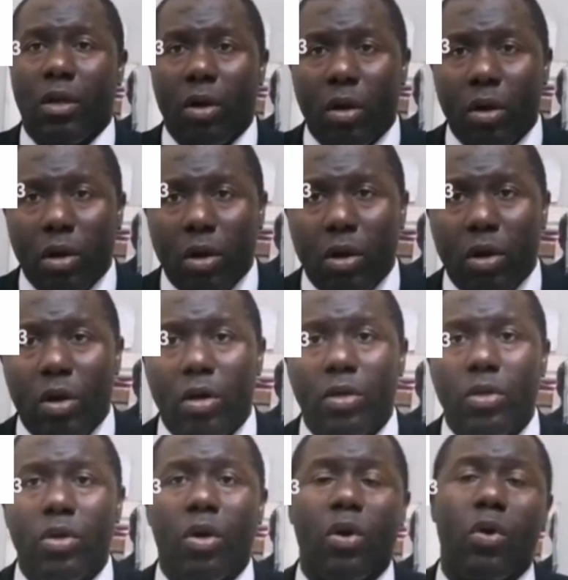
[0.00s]

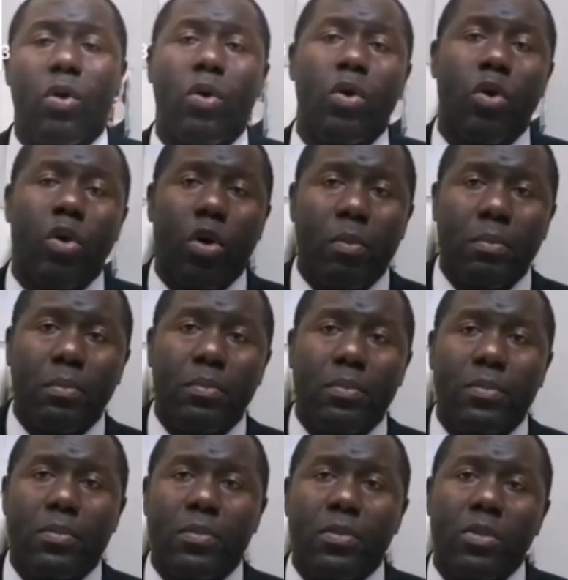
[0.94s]
or your
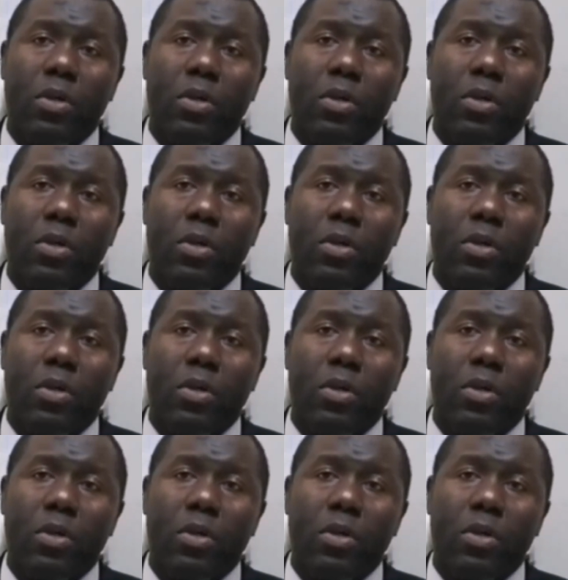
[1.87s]
home